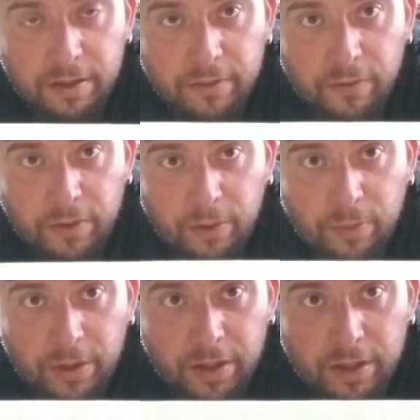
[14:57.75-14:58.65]
for the
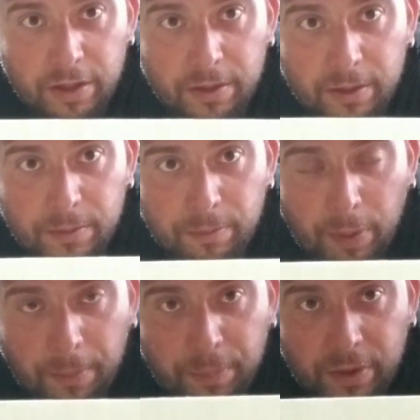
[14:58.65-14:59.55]
rear
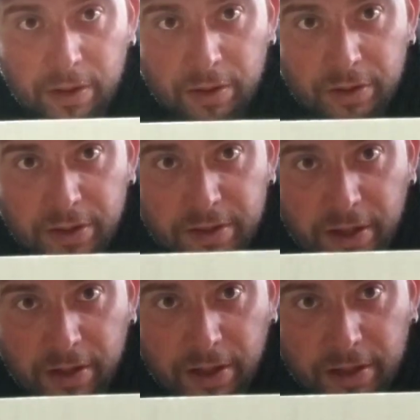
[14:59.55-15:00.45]
bumper under the
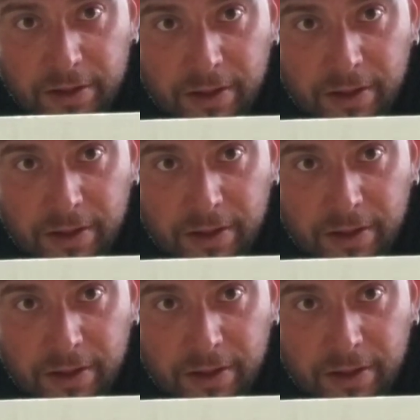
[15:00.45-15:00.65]
taillight,